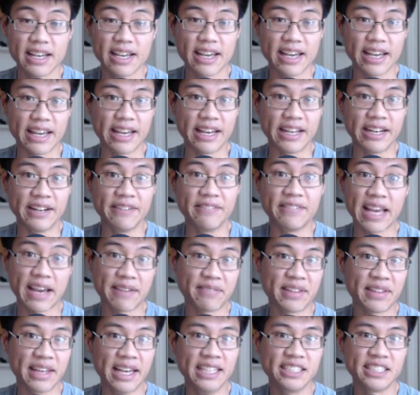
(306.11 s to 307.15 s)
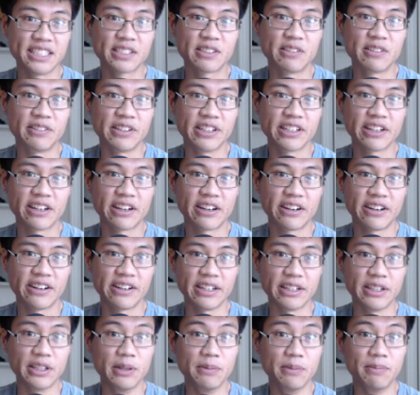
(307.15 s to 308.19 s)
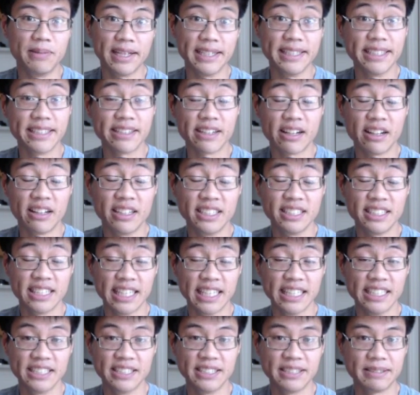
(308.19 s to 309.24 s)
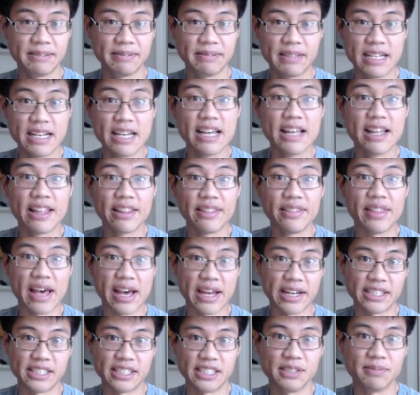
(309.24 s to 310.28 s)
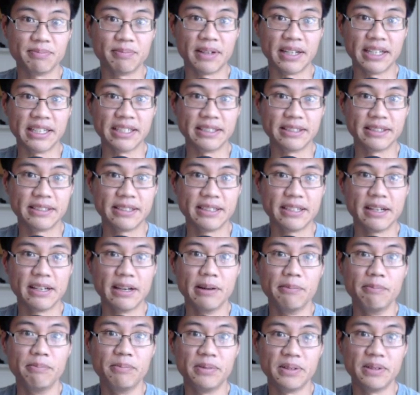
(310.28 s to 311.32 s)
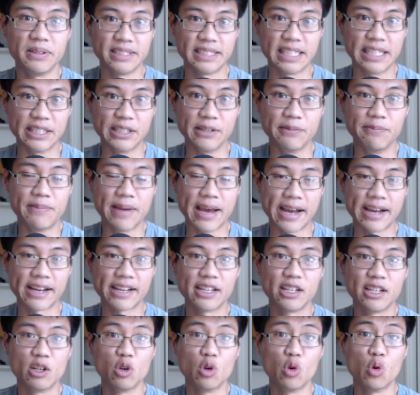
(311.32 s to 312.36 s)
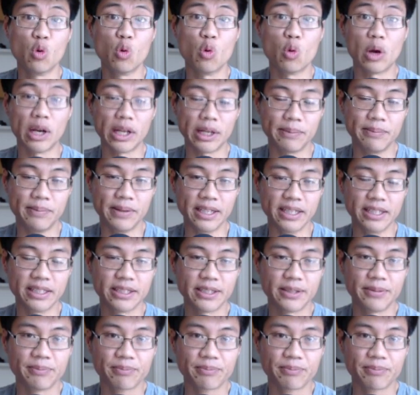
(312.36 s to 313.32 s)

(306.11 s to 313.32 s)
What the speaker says: And if they have the Asia scoring card and you play decolonization, that just might set you back quite a bit.